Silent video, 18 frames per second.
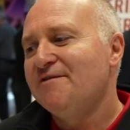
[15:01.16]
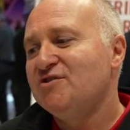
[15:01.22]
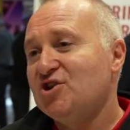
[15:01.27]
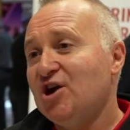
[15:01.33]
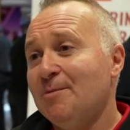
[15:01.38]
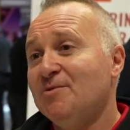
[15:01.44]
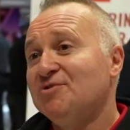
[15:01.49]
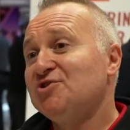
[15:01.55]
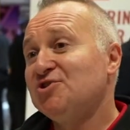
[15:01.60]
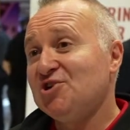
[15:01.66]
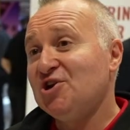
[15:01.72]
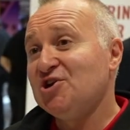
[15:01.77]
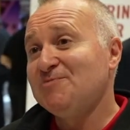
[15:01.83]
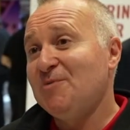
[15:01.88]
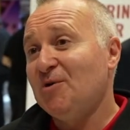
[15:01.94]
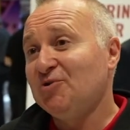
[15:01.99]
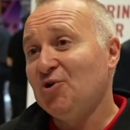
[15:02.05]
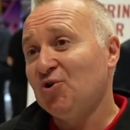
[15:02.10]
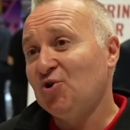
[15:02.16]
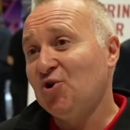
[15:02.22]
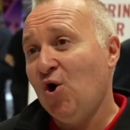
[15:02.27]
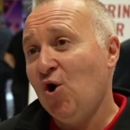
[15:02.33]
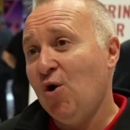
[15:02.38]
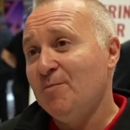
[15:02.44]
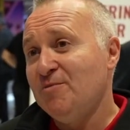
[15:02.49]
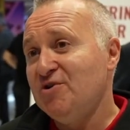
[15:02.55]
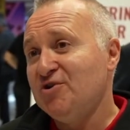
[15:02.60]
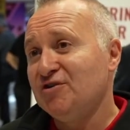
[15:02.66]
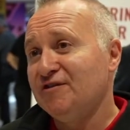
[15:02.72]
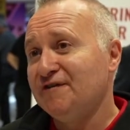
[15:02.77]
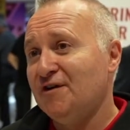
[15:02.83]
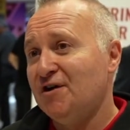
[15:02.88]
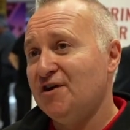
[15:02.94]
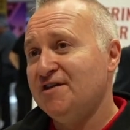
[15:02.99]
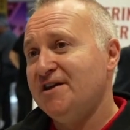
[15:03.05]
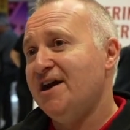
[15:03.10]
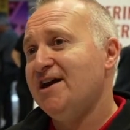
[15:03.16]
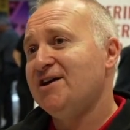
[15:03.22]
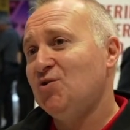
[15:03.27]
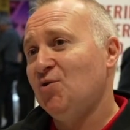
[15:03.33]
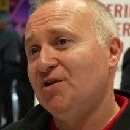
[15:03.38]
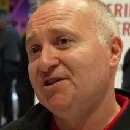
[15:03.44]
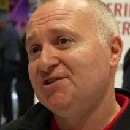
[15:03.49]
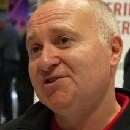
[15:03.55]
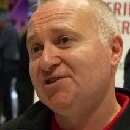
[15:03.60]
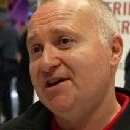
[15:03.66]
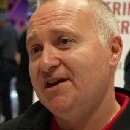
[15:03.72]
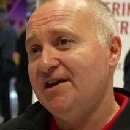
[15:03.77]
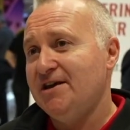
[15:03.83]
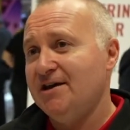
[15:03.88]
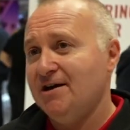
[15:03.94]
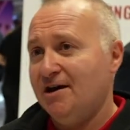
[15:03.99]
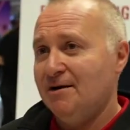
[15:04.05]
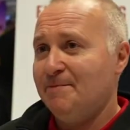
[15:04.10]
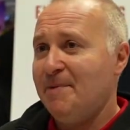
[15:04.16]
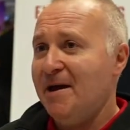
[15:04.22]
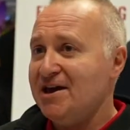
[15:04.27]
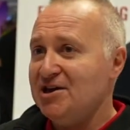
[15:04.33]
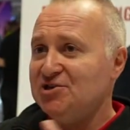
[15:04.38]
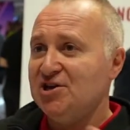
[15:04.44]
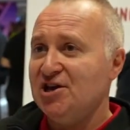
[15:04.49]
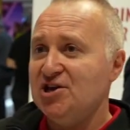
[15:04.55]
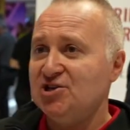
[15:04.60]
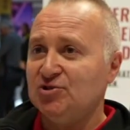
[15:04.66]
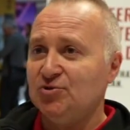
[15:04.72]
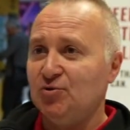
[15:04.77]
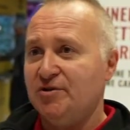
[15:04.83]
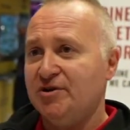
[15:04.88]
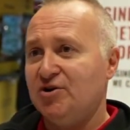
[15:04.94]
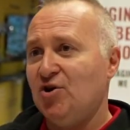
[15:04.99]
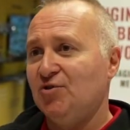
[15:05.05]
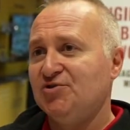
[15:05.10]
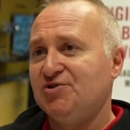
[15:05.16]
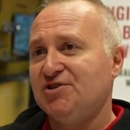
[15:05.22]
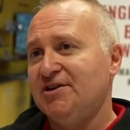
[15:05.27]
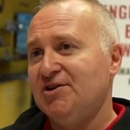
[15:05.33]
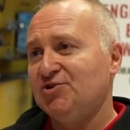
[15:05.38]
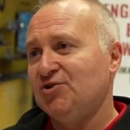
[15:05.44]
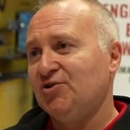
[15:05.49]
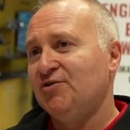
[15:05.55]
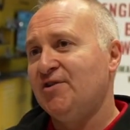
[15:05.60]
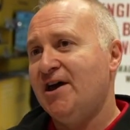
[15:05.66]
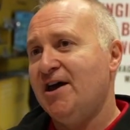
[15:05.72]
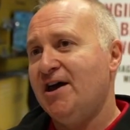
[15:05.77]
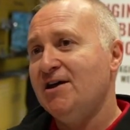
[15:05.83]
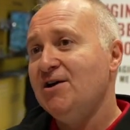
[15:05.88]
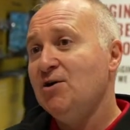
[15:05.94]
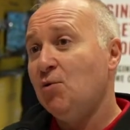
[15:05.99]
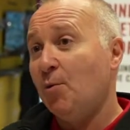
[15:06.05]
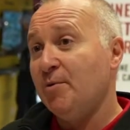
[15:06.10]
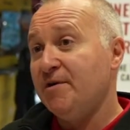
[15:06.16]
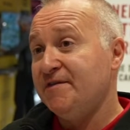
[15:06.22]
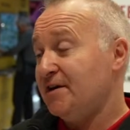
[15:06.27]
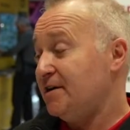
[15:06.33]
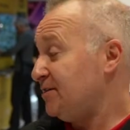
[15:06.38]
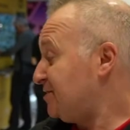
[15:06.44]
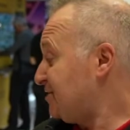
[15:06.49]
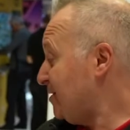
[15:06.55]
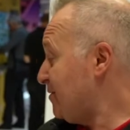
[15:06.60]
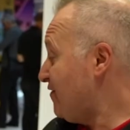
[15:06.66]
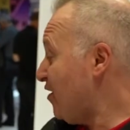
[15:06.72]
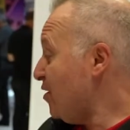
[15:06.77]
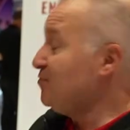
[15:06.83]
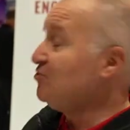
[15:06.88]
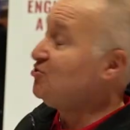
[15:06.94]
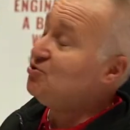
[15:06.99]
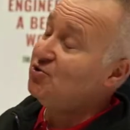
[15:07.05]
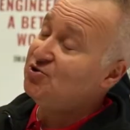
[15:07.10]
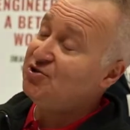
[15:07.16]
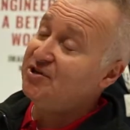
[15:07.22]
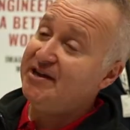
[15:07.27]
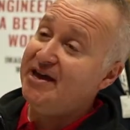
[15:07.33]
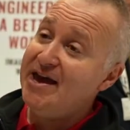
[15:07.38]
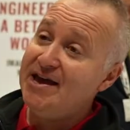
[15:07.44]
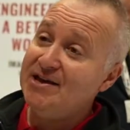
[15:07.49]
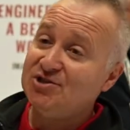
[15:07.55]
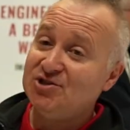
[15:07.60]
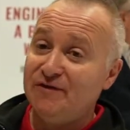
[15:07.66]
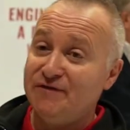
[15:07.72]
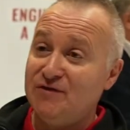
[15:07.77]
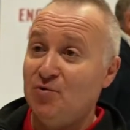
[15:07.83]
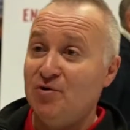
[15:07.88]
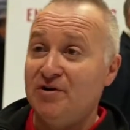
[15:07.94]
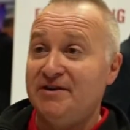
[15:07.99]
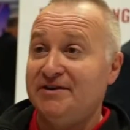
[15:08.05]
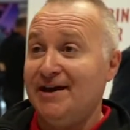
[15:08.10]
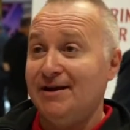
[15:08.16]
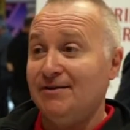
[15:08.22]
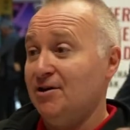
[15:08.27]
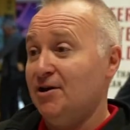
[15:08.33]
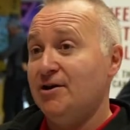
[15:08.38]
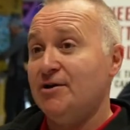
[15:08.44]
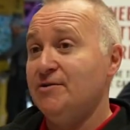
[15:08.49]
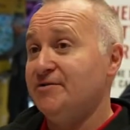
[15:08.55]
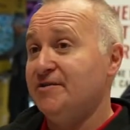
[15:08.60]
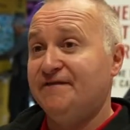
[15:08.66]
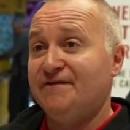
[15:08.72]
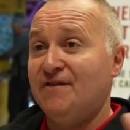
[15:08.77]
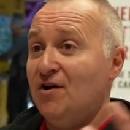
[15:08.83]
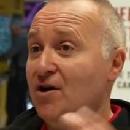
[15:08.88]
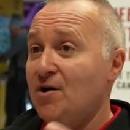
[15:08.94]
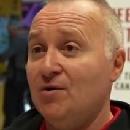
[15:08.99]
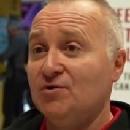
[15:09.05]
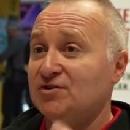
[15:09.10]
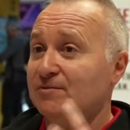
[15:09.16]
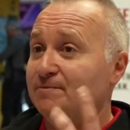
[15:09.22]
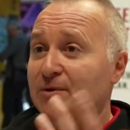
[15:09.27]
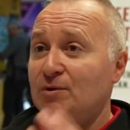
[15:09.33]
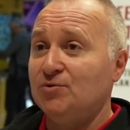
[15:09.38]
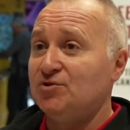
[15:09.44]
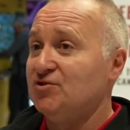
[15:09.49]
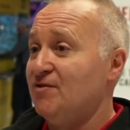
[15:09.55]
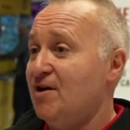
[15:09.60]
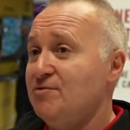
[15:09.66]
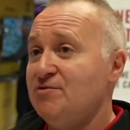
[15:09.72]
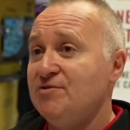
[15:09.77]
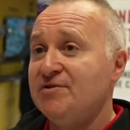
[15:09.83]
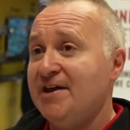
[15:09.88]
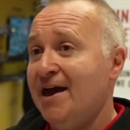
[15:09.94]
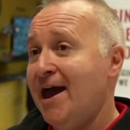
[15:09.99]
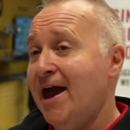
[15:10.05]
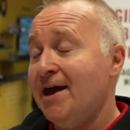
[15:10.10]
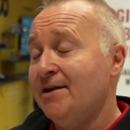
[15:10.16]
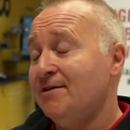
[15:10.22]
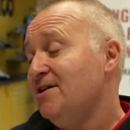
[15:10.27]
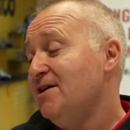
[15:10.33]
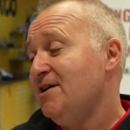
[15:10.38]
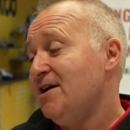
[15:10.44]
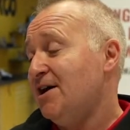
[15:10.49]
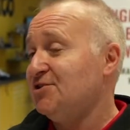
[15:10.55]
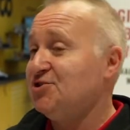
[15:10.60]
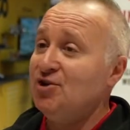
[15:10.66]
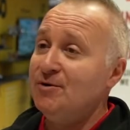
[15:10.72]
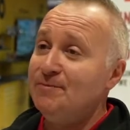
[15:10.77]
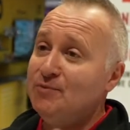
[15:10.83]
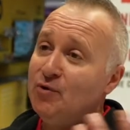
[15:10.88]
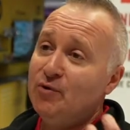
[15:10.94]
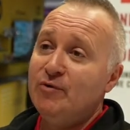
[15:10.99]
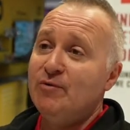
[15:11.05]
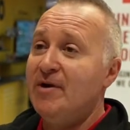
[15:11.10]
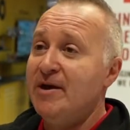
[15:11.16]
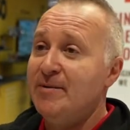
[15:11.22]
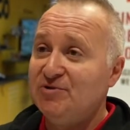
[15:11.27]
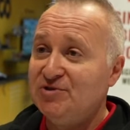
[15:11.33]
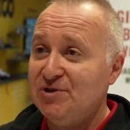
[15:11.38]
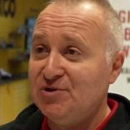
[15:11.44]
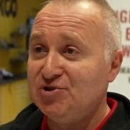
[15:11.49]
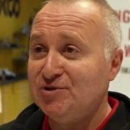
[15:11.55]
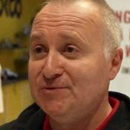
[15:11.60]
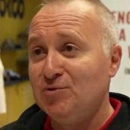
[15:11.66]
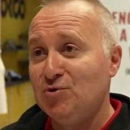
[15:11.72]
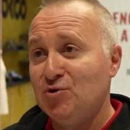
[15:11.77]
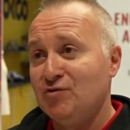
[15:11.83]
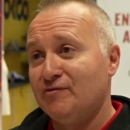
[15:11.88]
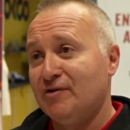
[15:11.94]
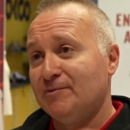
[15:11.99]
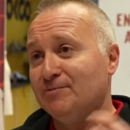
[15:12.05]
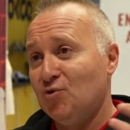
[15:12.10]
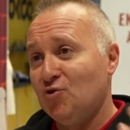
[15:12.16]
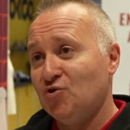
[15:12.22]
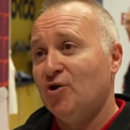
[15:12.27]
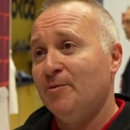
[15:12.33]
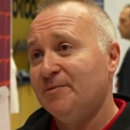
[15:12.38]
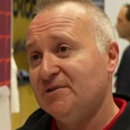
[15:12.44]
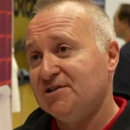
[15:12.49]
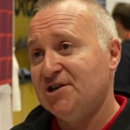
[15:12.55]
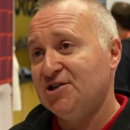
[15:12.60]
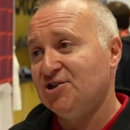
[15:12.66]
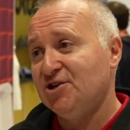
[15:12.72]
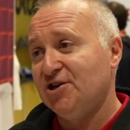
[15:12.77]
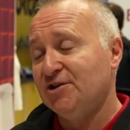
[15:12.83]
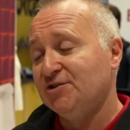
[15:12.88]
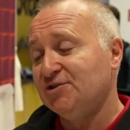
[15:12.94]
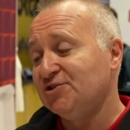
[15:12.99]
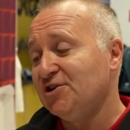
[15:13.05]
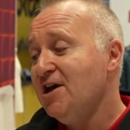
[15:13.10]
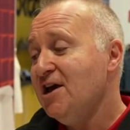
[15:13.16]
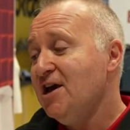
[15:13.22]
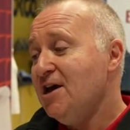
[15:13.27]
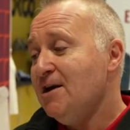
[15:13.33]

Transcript: you come on DesignSpark.com, you can find the air quality pages, and all the content is on there. What we've done is say we've open sourced the kit, so if you want to download the files and build your own, you can. At some point, you may produce some more and run more competitions.